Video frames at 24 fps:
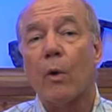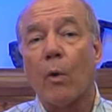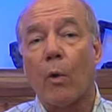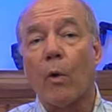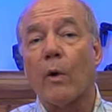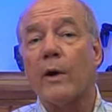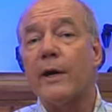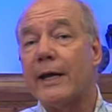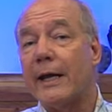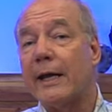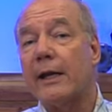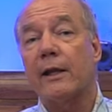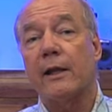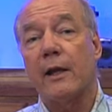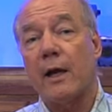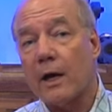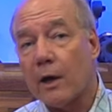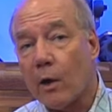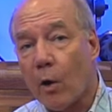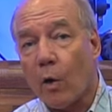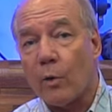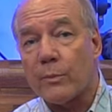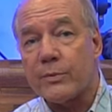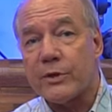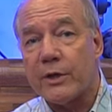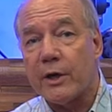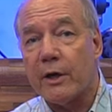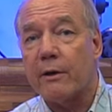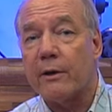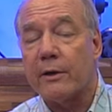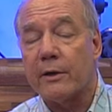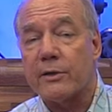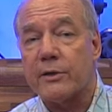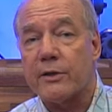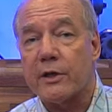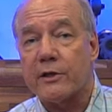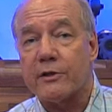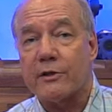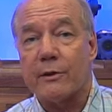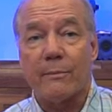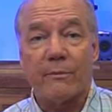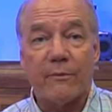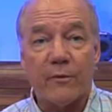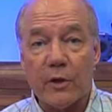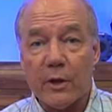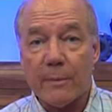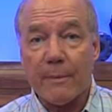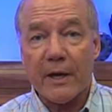or an analog home stereo system
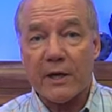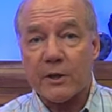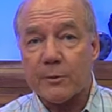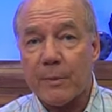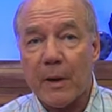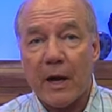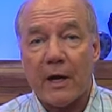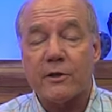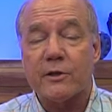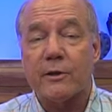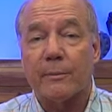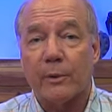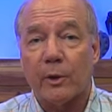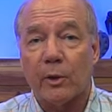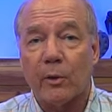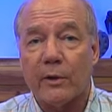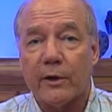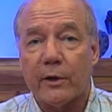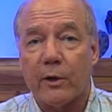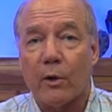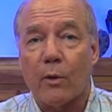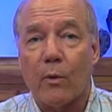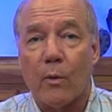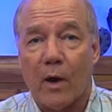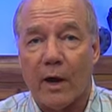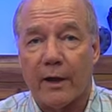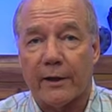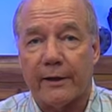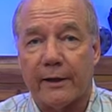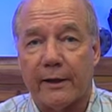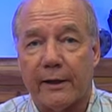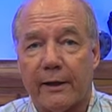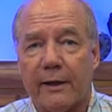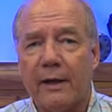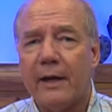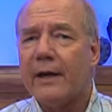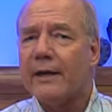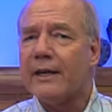for the best possible audio quality.